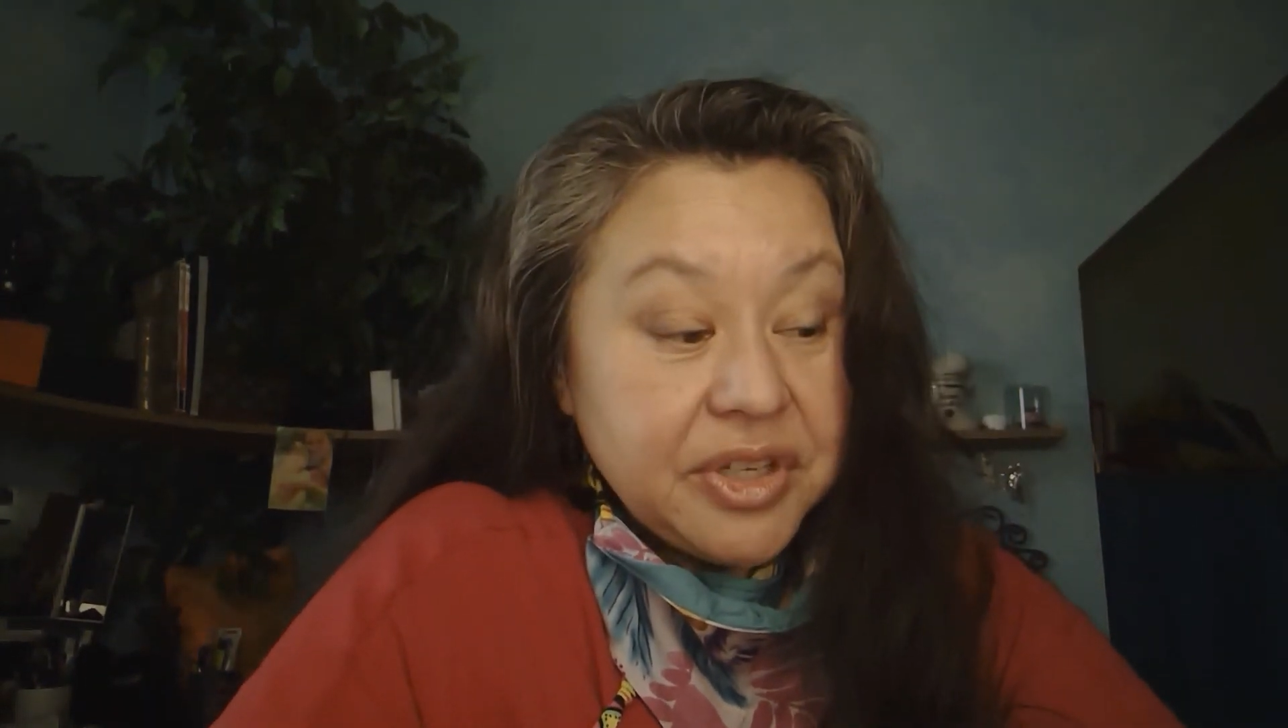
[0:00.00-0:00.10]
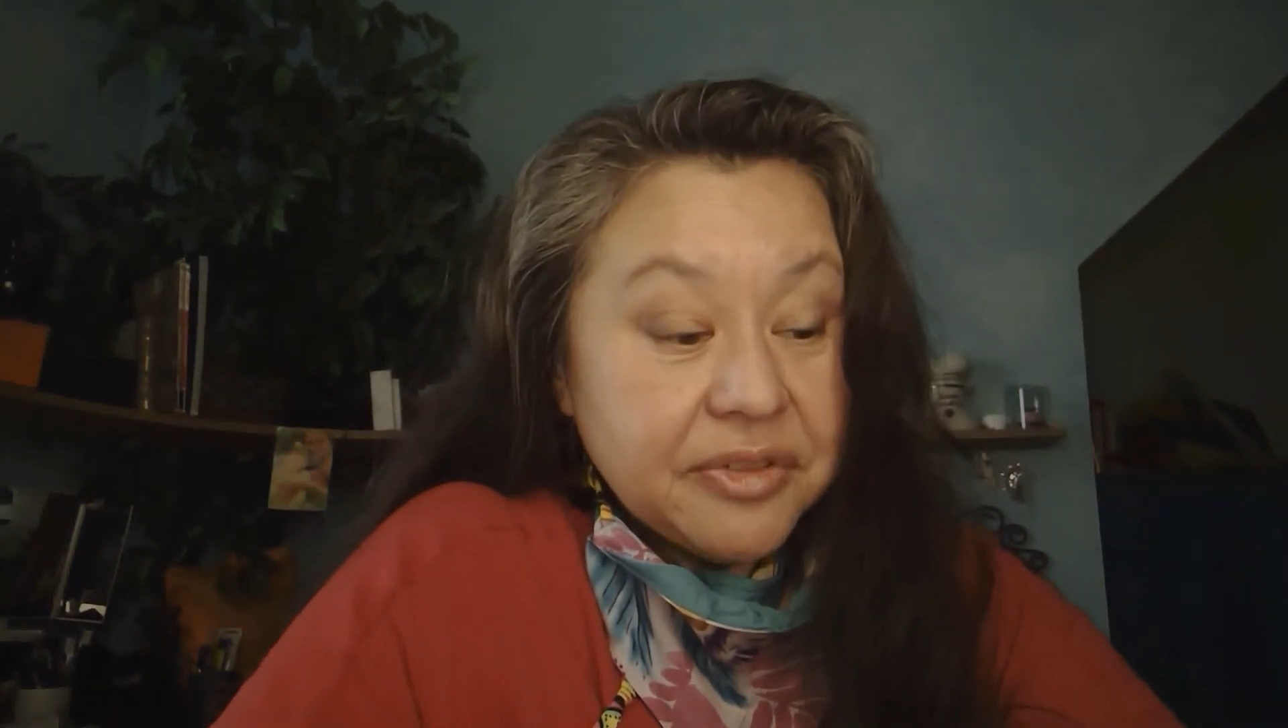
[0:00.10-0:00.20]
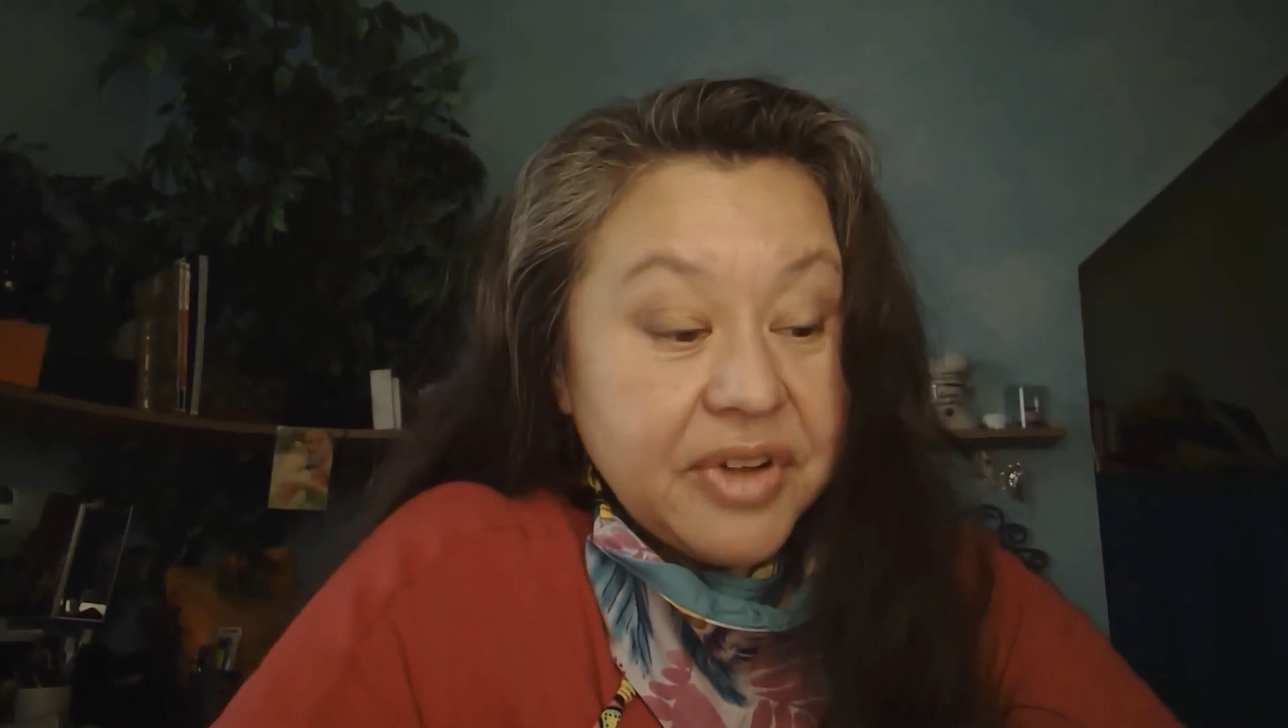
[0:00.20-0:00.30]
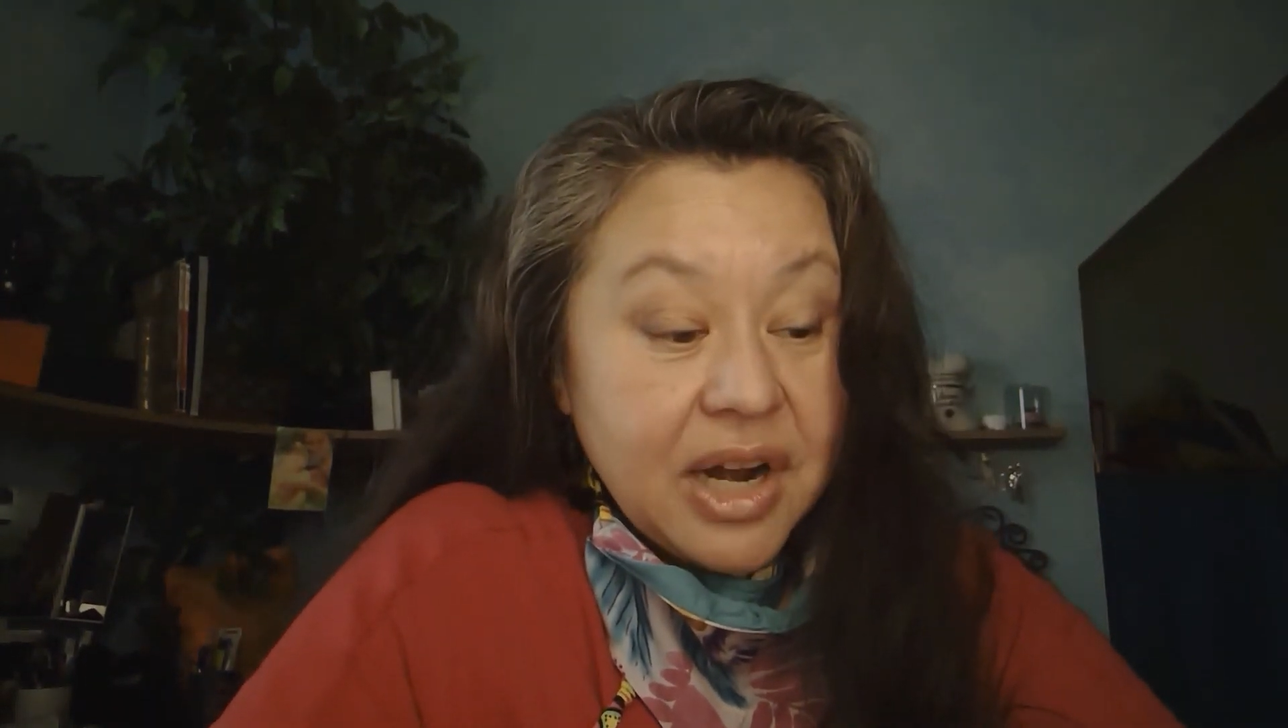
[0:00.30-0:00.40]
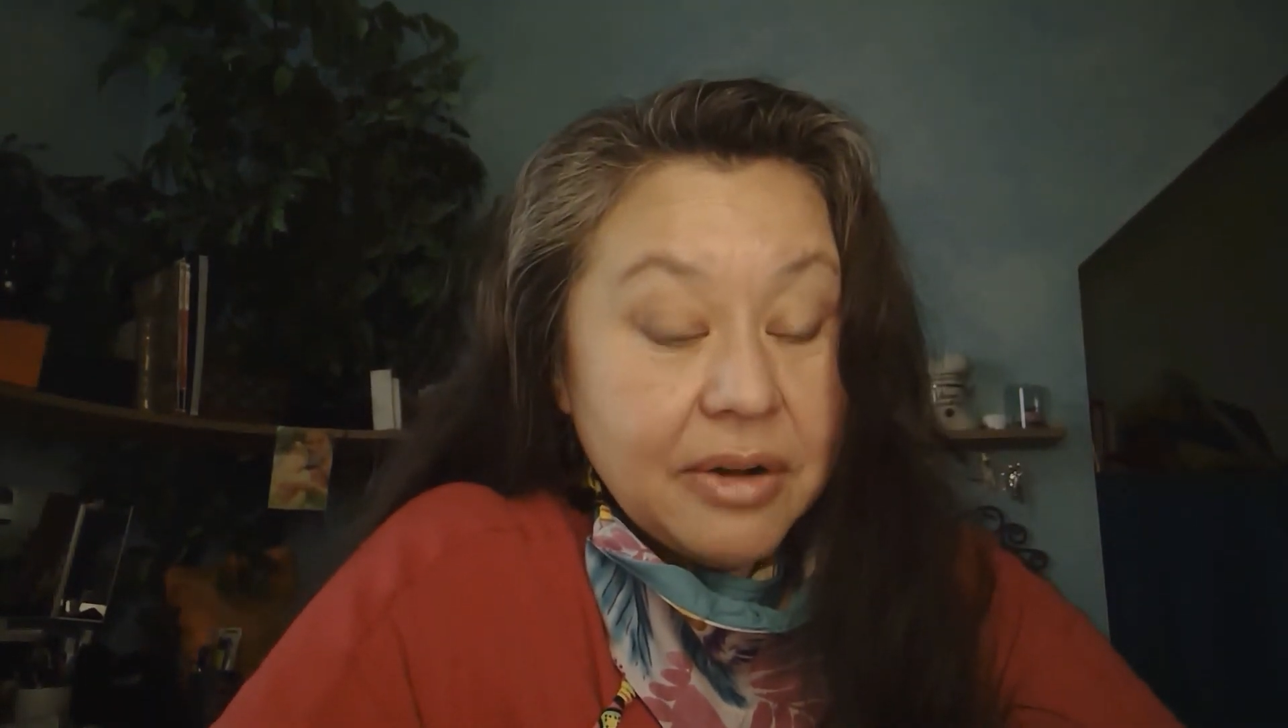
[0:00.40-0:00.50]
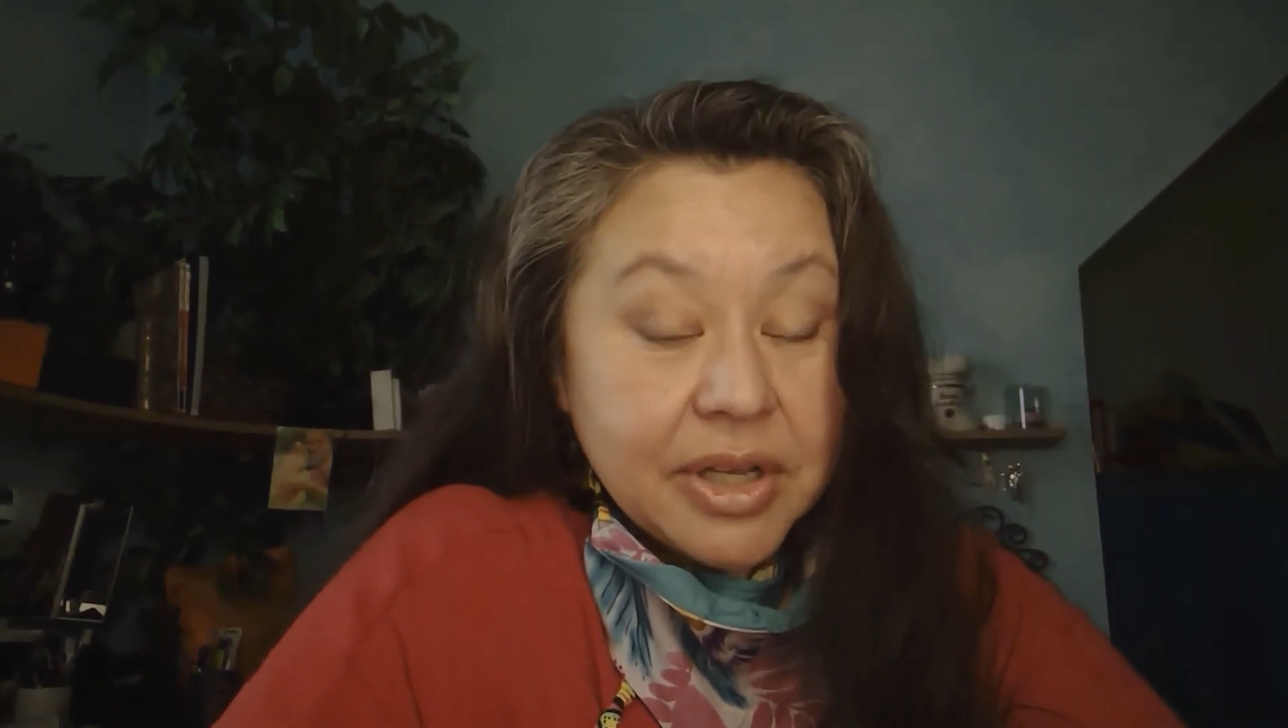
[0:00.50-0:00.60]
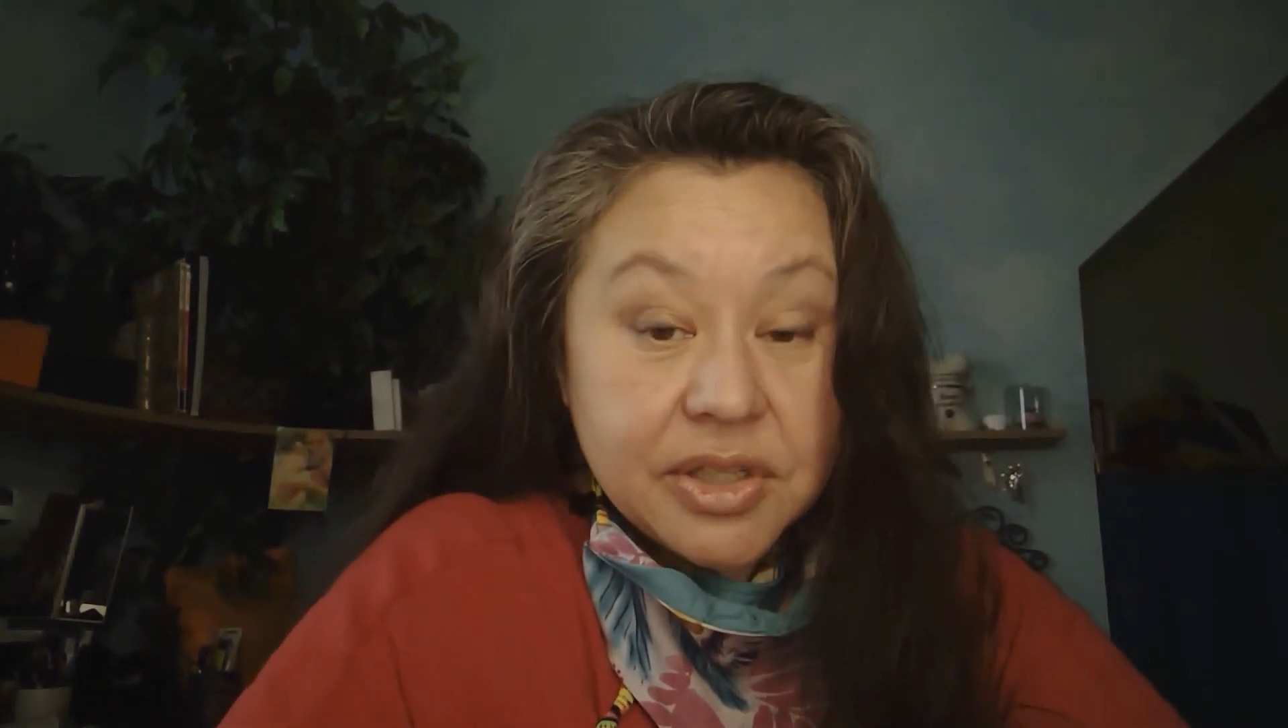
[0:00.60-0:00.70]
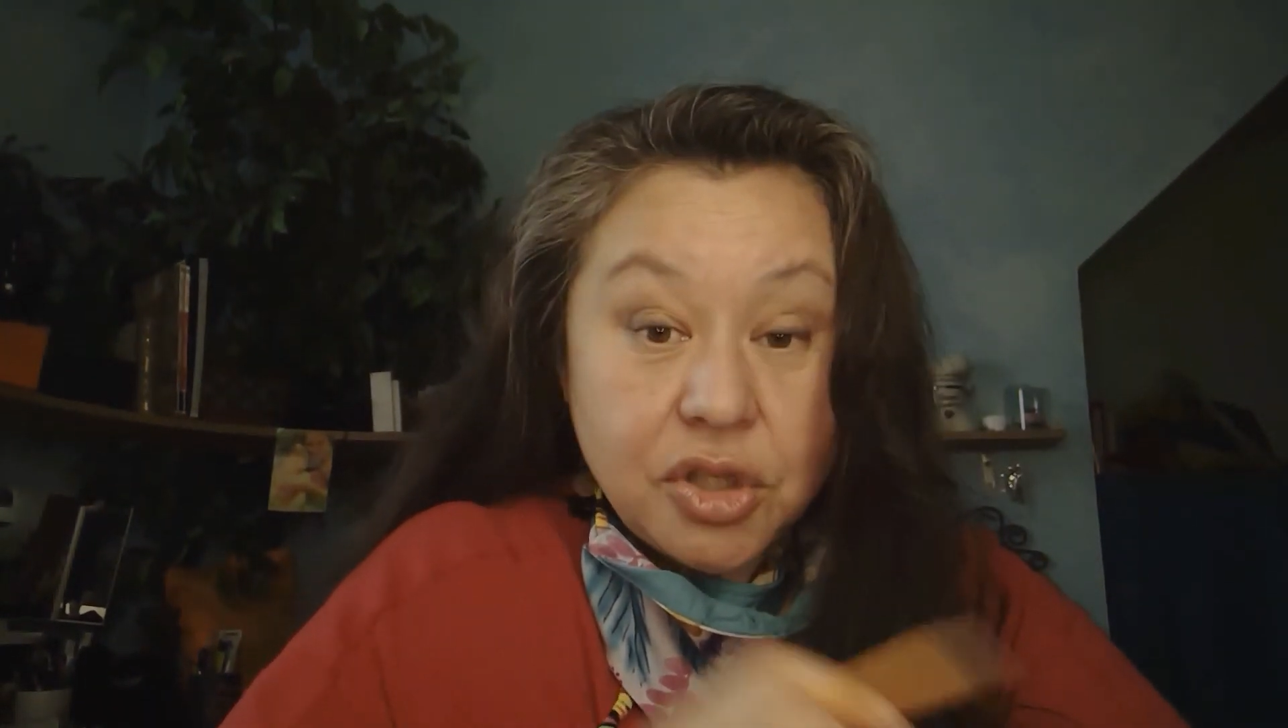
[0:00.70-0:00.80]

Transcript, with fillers: said on this